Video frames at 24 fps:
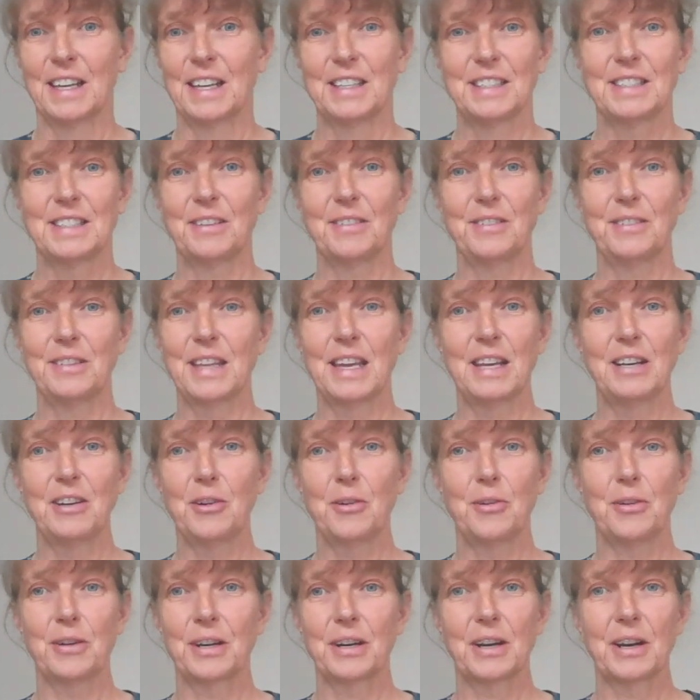So they're
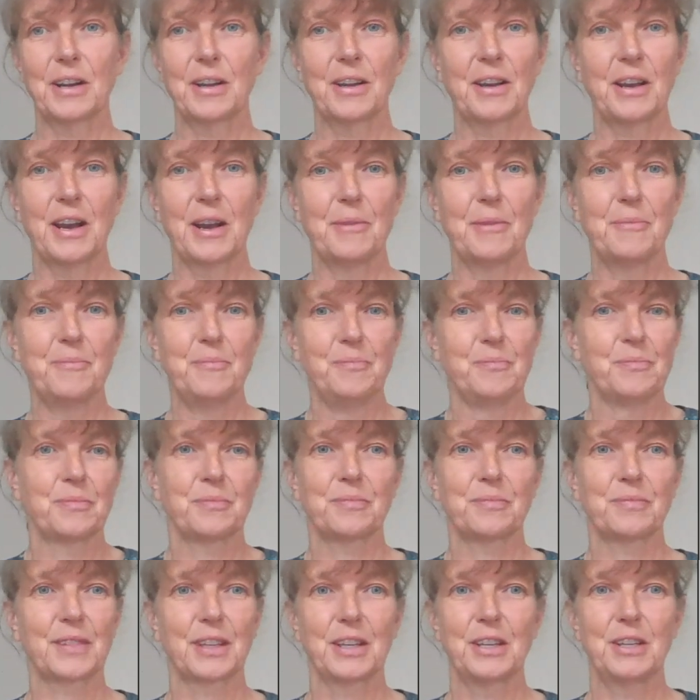not,
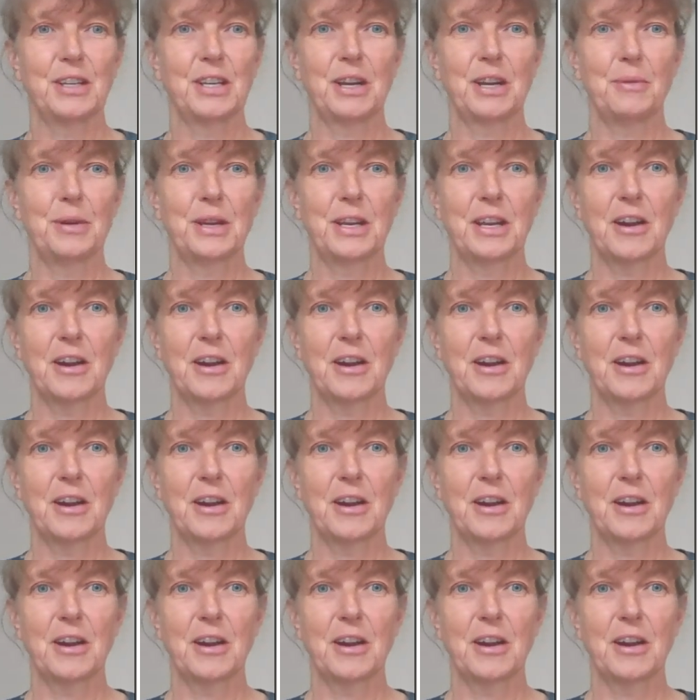we